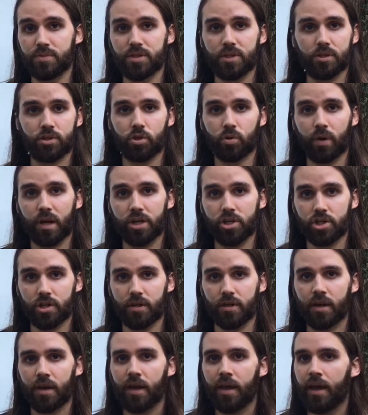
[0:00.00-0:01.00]

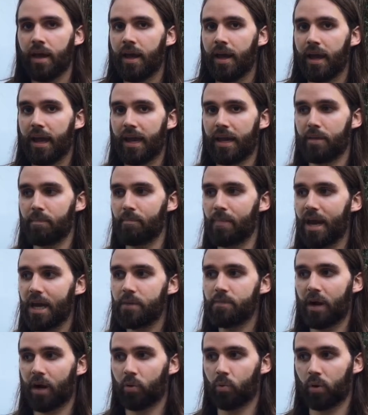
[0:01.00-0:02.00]
situation. And it made
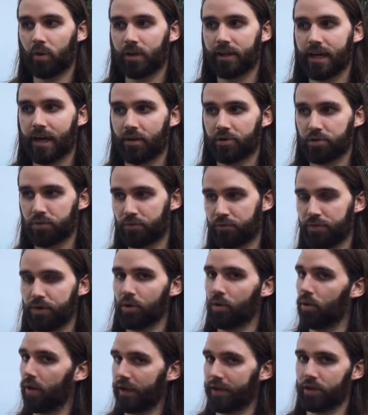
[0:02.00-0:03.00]
my workouts
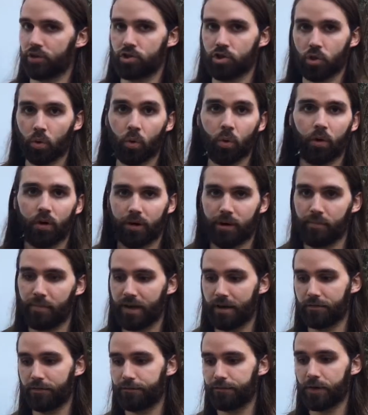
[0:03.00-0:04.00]
feel like a chore. It
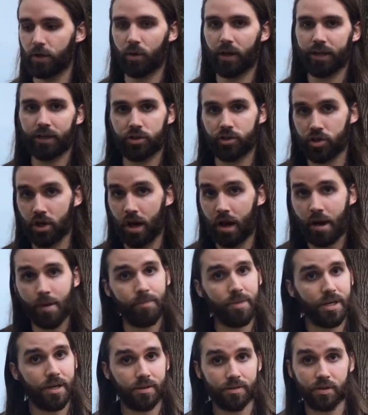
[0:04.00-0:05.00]
made them feel like a job
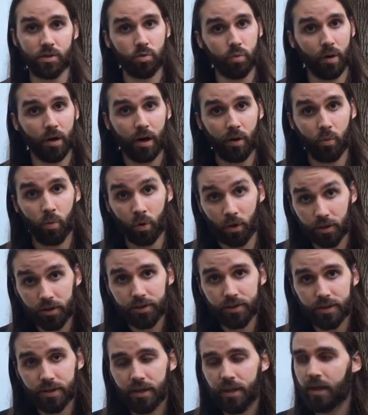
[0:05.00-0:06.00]
because it's where I
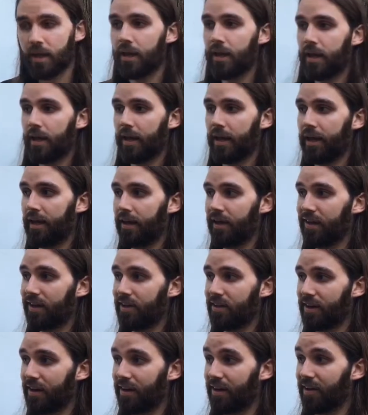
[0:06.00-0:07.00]
worked,
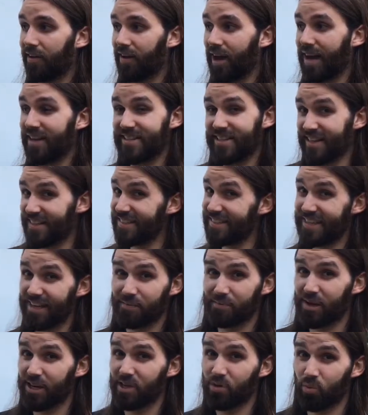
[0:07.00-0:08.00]
and I didn't
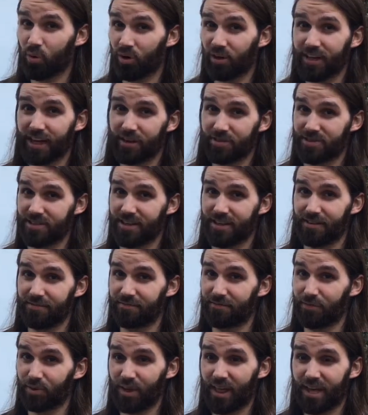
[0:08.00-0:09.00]
get many workouts in
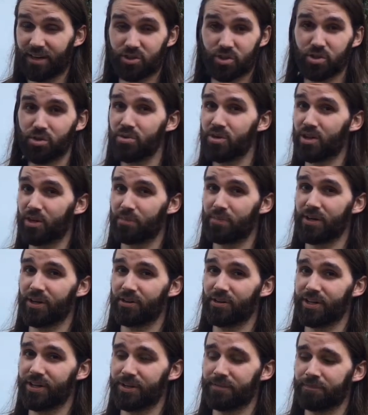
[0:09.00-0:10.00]
for that 2-year
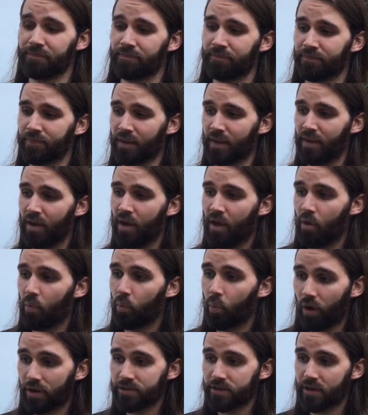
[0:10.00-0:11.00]
period.
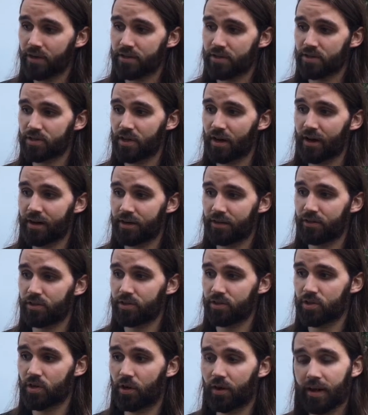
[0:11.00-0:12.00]
Once I decided to
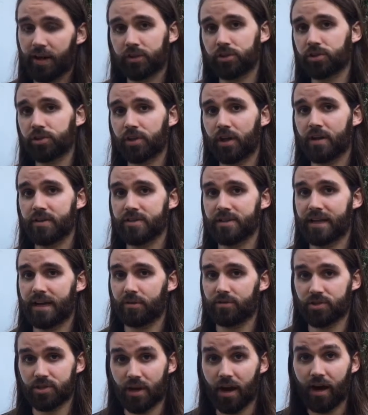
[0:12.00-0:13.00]
start exercising
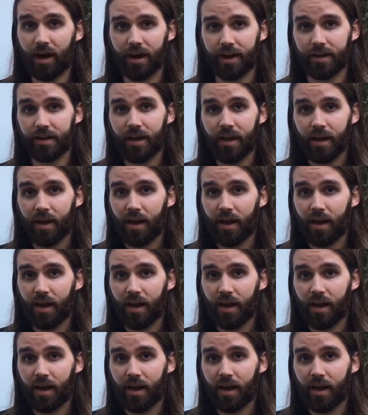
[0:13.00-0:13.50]
outside,